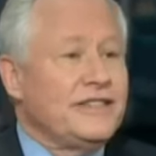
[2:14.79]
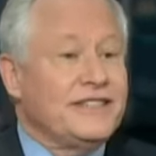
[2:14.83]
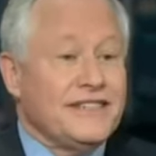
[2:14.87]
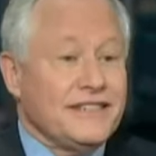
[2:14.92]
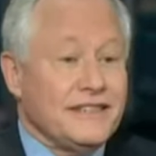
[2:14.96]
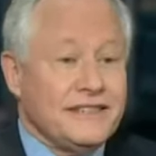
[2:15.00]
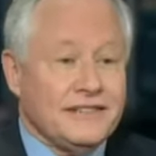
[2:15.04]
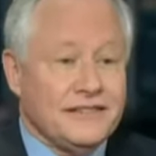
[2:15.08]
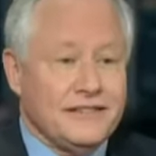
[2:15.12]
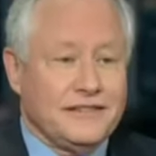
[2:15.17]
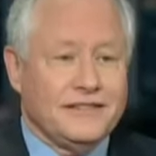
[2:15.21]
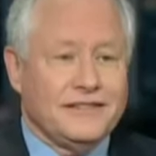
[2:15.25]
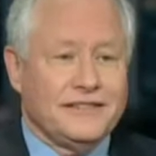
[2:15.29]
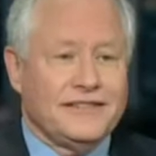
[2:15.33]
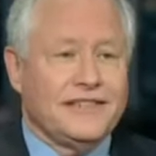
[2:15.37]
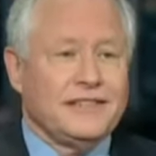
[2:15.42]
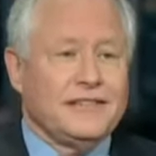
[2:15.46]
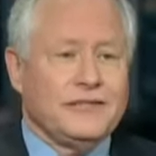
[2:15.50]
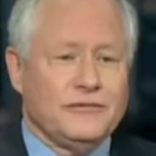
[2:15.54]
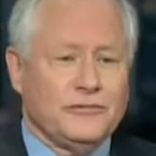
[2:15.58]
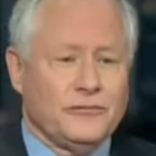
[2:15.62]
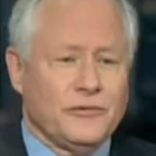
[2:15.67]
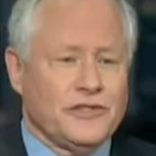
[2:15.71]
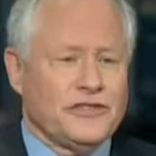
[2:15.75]
But didn't,
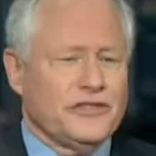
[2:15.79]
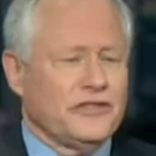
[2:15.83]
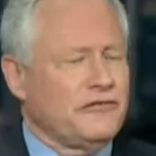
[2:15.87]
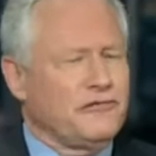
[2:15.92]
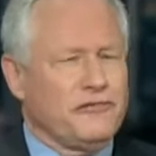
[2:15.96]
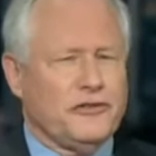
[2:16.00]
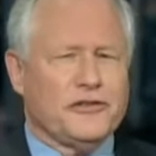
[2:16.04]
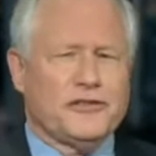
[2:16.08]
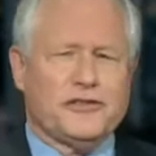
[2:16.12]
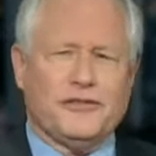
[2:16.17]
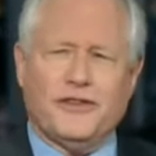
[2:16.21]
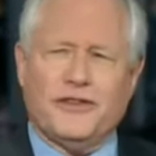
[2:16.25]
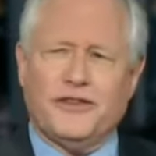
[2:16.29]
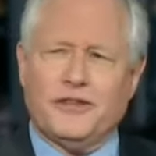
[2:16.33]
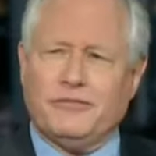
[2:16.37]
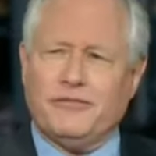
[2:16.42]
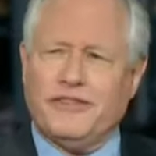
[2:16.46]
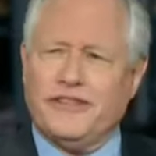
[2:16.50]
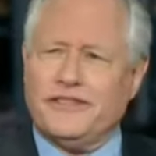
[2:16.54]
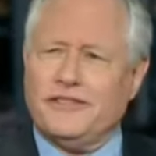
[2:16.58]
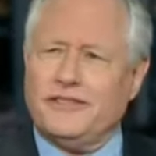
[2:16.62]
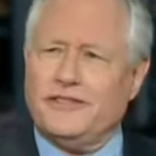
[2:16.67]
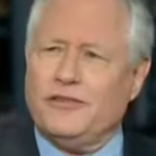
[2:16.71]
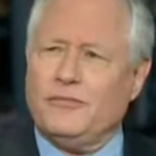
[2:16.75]
didn't, wasn't the first law that
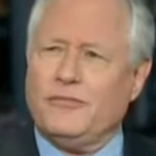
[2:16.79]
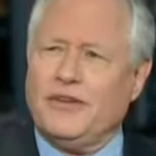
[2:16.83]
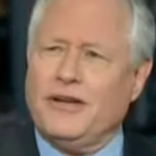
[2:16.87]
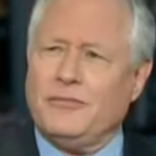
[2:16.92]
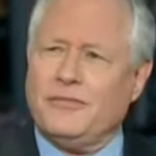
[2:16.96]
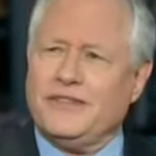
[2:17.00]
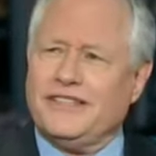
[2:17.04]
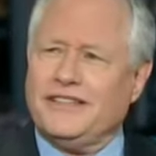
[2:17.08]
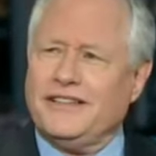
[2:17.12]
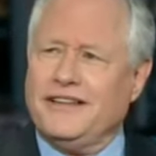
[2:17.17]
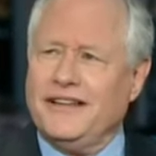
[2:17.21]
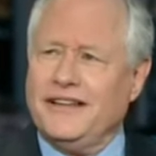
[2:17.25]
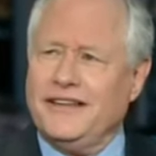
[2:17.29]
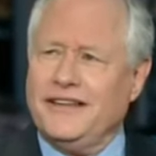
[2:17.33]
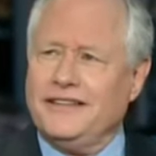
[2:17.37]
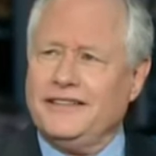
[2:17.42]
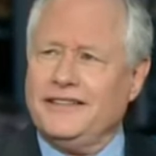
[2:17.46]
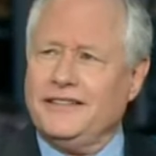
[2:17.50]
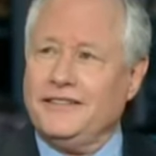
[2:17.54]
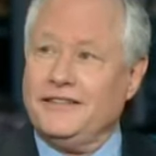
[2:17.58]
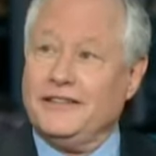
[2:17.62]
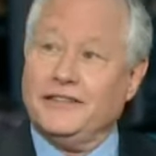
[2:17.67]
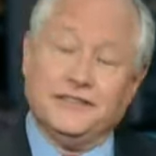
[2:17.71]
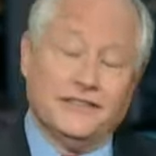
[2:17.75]
President Obama
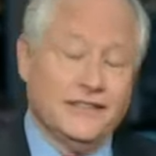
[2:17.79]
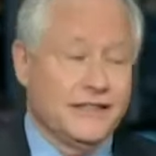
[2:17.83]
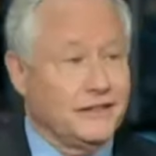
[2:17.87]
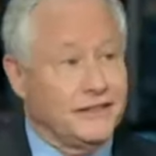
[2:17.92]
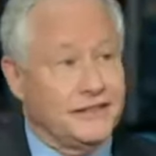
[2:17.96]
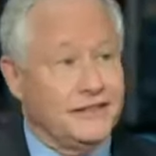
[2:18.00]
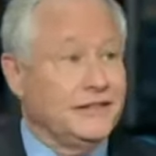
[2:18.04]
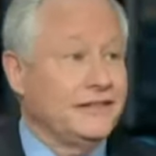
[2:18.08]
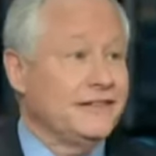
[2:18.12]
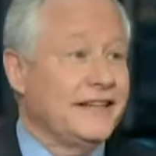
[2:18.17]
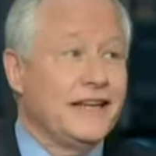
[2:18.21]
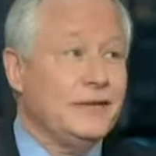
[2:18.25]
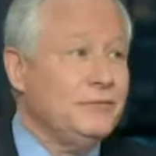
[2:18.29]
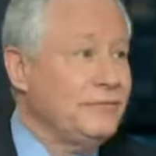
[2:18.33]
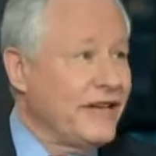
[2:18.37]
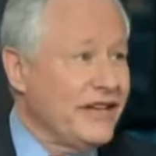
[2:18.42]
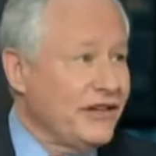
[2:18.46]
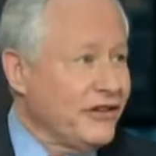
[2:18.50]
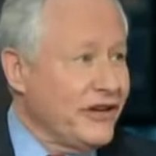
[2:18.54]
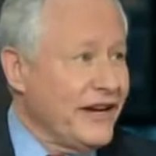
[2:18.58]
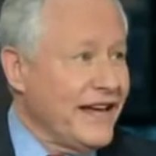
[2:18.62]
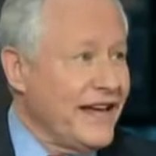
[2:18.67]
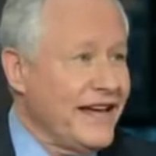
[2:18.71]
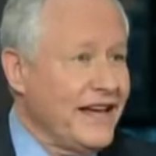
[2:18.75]
signed, mm -hmm. the mm-hmm. Lilly
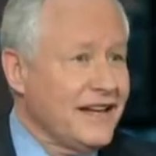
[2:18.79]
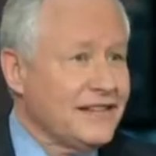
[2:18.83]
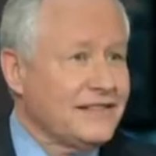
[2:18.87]
Ledbetter